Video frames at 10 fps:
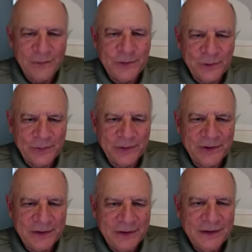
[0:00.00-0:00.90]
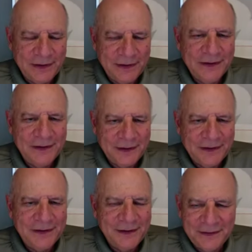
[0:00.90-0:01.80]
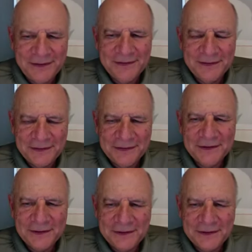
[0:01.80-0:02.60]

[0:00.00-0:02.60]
The workshop is the workshop is